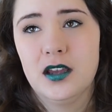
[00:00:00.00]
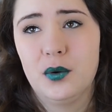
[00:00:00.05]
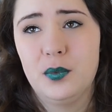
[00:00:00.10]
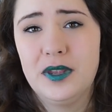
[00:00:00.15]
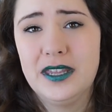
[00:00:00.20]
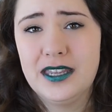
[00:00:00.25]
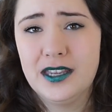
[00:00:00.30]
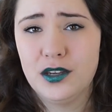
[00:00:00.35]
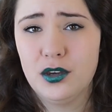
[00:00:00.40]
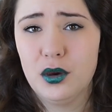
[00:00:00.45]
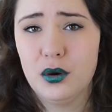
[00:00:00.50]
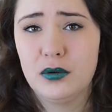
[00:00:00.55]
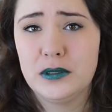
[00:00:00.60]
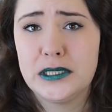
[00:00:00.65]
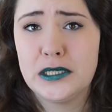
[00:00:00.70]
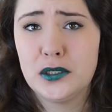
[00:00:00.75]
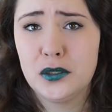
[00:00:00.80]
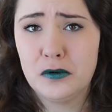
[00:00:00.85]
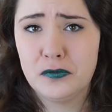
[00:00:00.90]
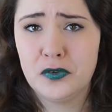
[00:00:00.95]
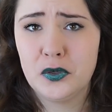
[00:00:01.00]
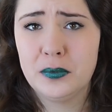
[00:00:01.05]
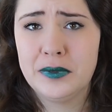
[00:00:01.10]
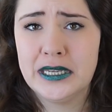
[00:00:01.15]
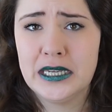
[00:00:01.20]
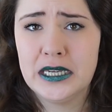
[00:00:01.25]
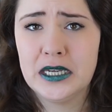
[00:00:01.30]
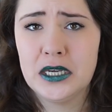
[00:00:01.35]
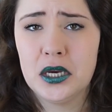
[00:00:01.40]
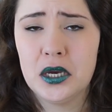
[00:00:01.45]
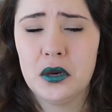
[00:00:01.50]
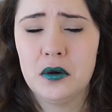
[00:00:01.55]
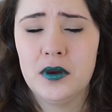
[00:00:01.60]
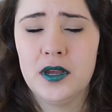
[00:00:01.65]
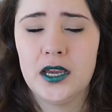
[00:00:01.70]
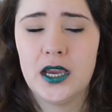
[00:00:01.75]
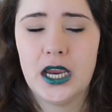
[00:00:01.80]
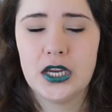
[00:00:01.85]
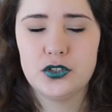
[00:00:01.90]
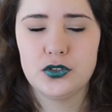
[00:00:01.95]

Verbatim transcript: a week ago, a little over a week ago.